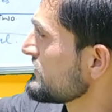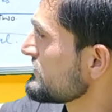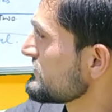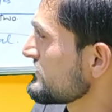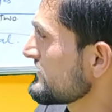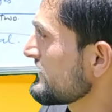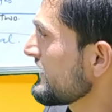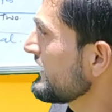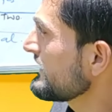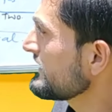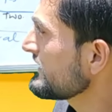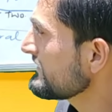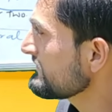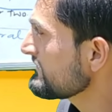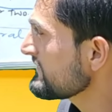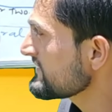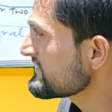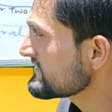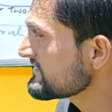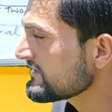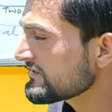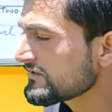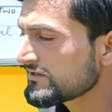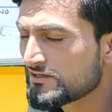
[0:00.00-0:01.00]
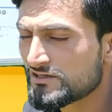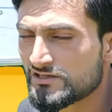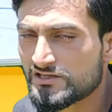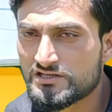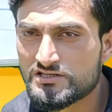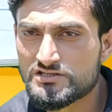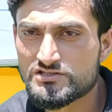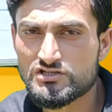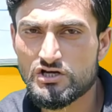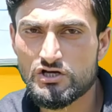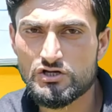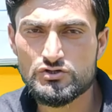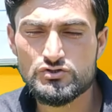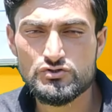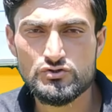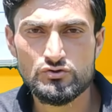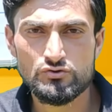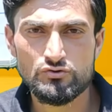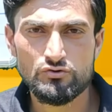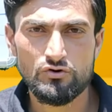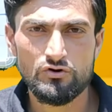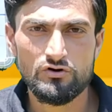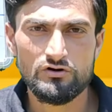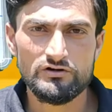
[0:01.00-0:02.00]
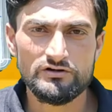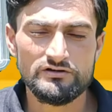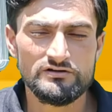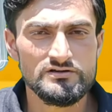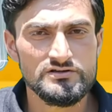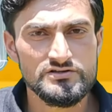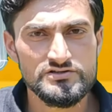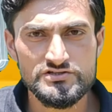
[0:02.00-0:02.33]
Skeletal muscle is also called